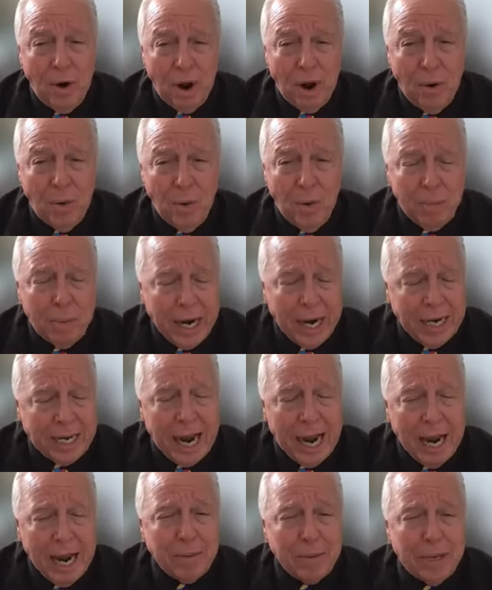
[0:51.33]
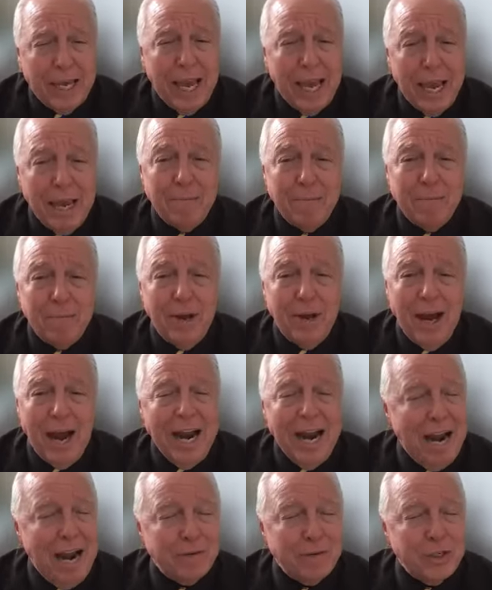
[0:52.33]
When my time came,
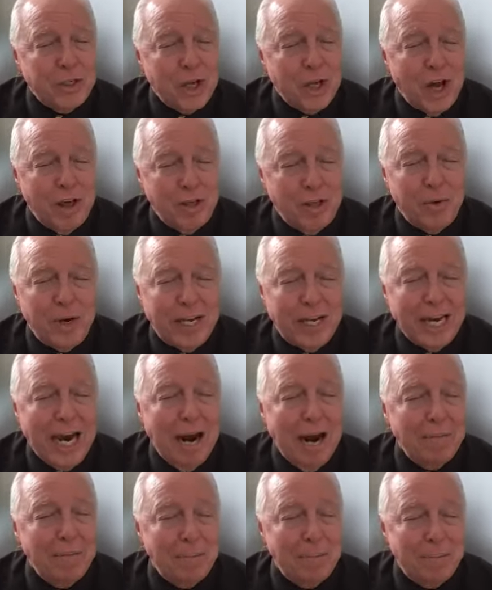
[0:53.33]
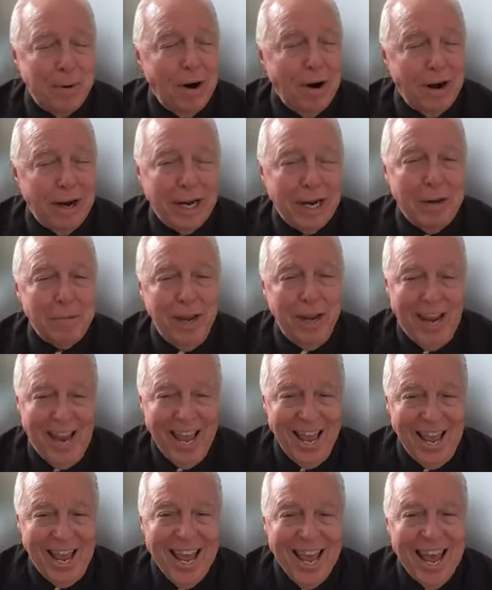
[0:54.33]
I never saw the retirement part coming.
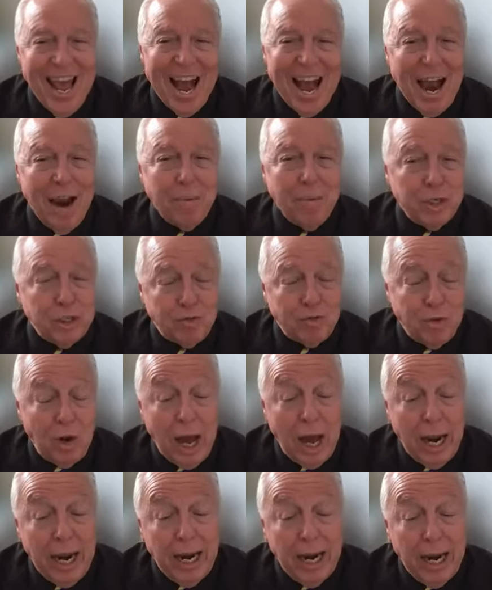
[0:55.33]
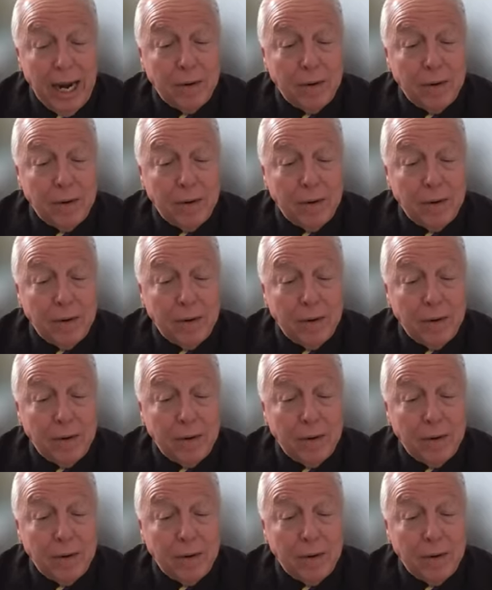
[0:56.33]
I was flying.